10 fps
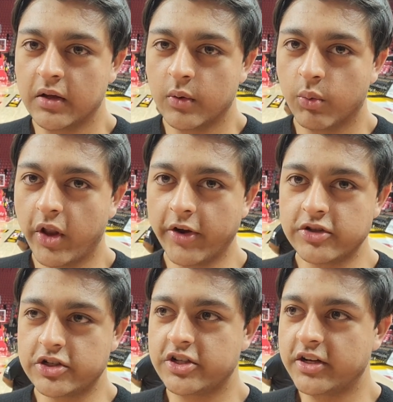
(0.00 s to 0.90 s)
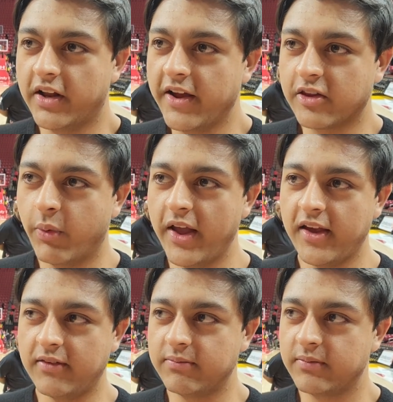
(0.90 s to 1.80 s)
Willard just didn't like the way,
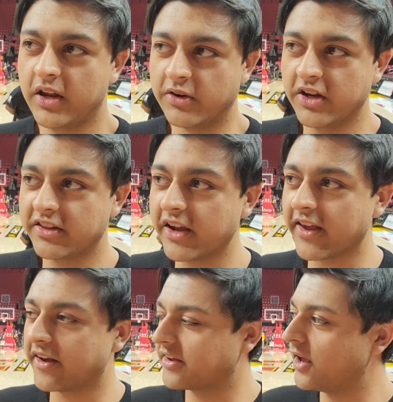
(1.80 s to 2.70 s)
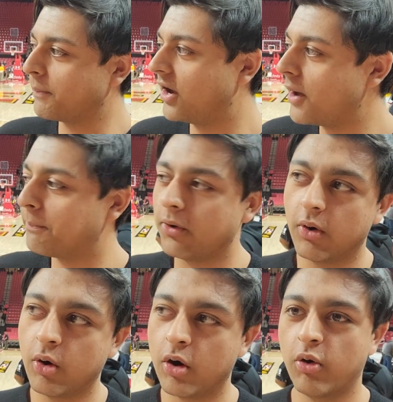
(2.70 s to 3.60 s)
you know, didn't think he could keep it up
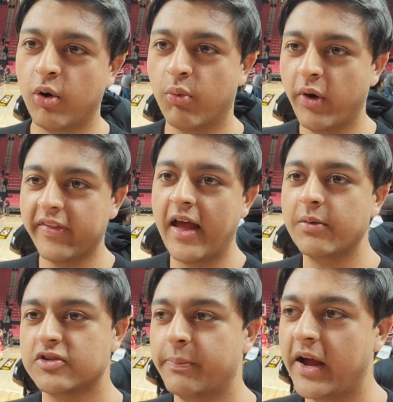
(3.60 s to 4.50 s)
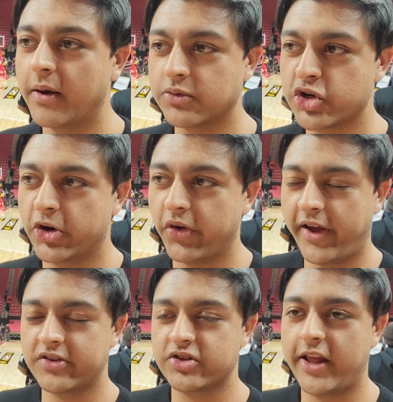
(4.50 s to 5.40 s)
or, or, or what that was about. I'm sure he'll
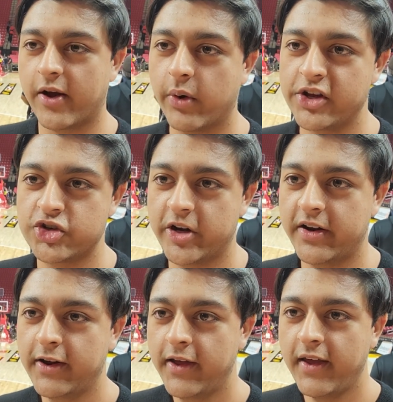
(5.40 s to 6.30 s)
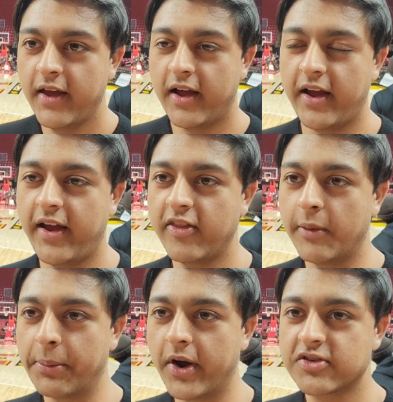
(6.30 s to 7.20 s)
answer that question uh, in
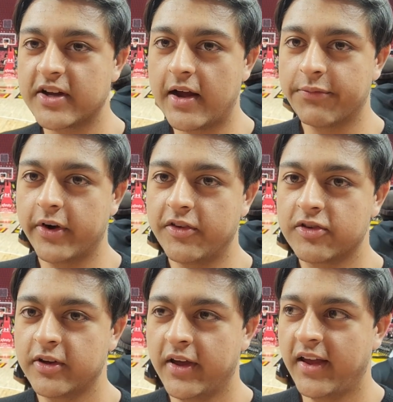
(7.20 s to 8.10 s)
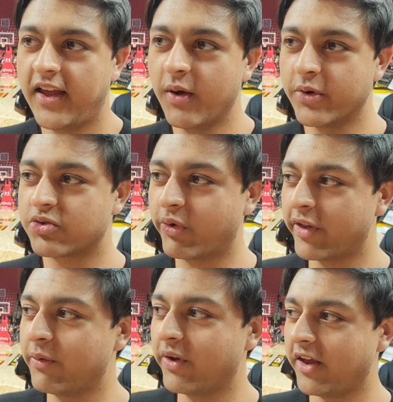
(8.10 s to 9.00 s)
the press conference. It was
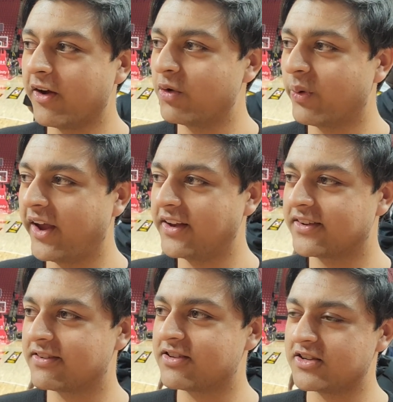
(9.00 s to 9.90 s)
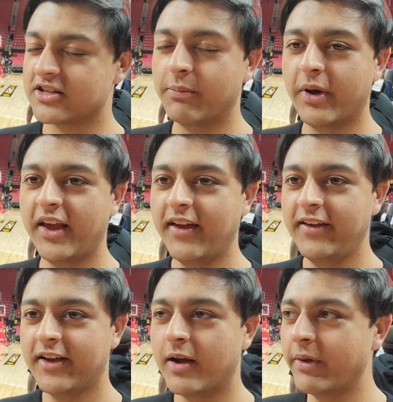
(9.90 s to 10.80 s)
really, really good, Wayne, to see somebody
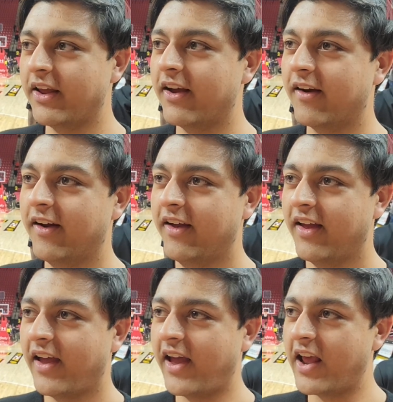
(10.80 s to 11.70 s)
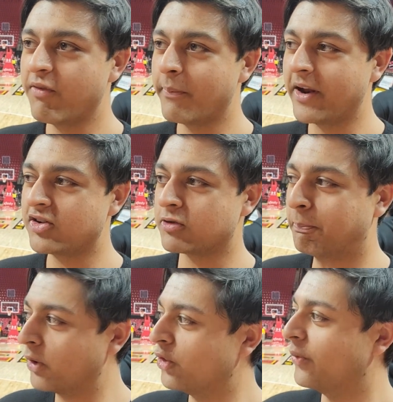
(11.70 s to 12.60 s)
come in here and everybody just
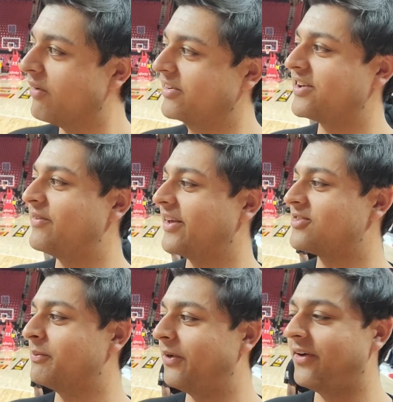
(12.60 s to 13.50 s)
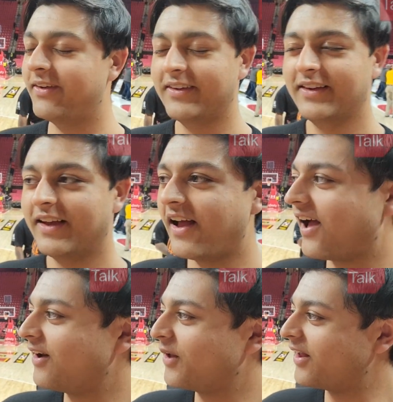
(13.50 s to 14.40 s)
boo every time he gets the ball.
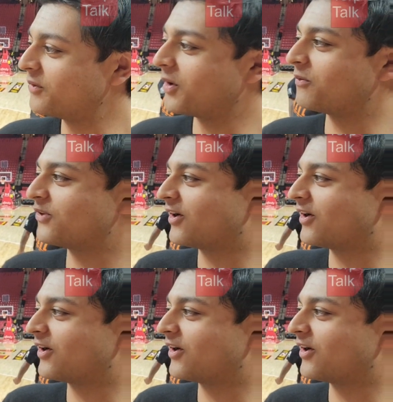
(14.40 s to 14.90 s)
I don't, I don't know if you